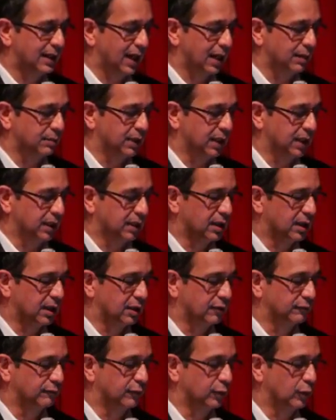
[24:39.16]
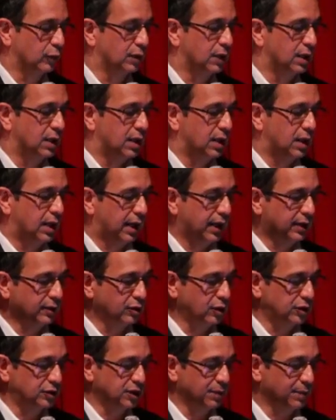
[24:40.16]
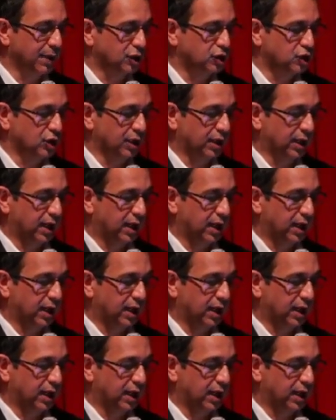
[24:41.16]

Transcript: can be helpful. And constipation,